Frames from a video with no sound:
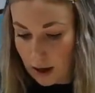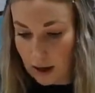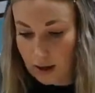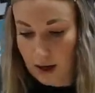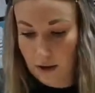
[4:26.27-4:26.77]

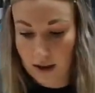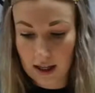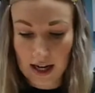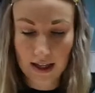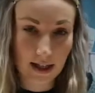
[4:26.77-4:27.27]
And then I think the
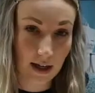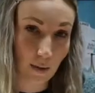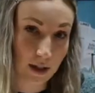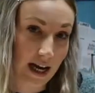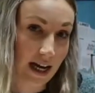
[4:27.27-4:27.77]
next thing I
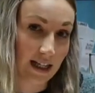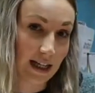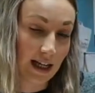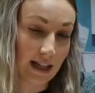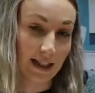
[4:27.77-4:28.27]
want to add
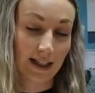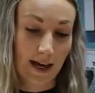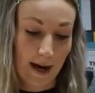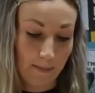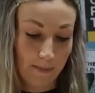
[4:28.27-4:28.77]
is
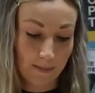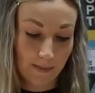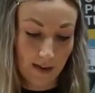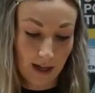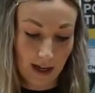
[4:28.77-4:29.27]

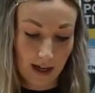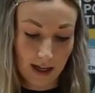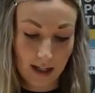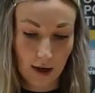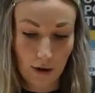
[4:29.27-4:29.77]
a
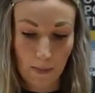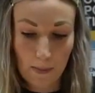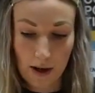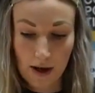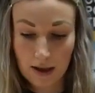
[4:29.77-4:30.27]
nice
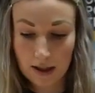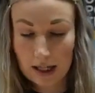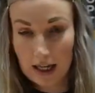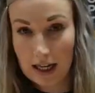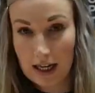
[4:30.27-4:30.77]
number
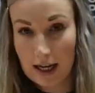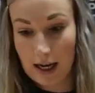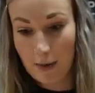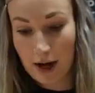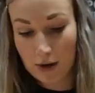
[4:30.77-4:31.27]
here,
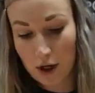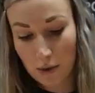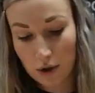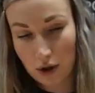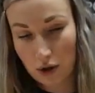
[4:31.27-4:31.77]
but I don't
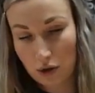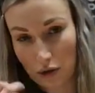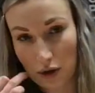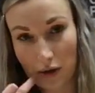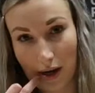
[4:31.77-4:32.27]
want to just
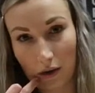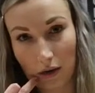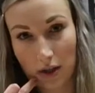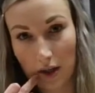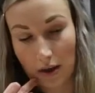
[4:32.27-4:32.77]
draw straight
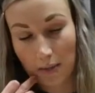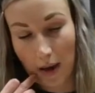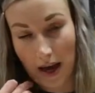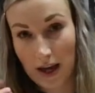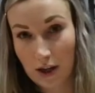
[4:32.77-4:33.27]
onto the
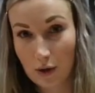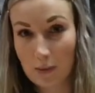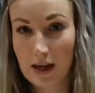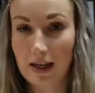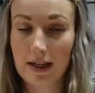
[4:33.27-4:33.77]
page. I want to
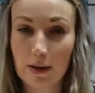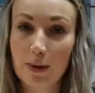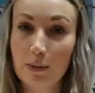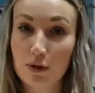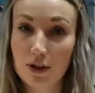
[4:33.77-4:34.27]
make it a little
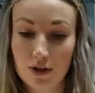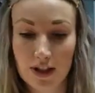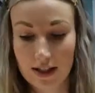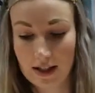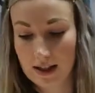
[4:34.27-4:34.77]
bit more
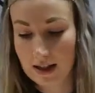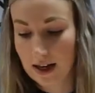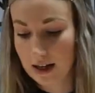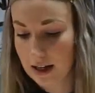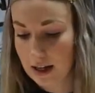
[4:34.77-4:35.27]
interesting than
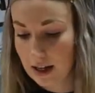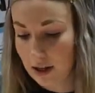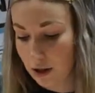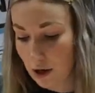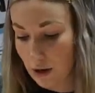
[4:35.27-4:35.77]
that.
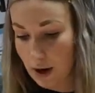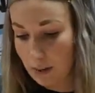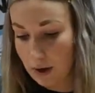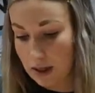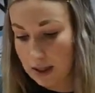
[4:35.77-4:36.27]
So I'm
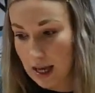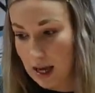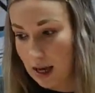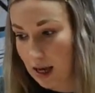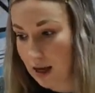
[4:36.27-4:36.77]
going to
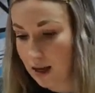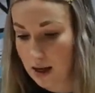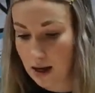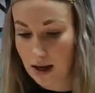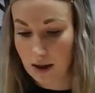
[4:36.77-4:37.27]
take,
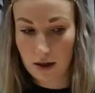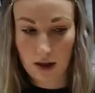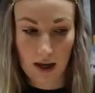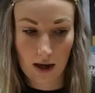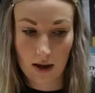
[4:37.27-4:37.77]
I
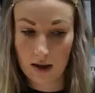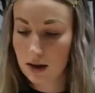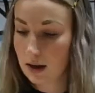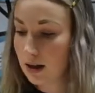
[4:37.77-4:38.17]
think,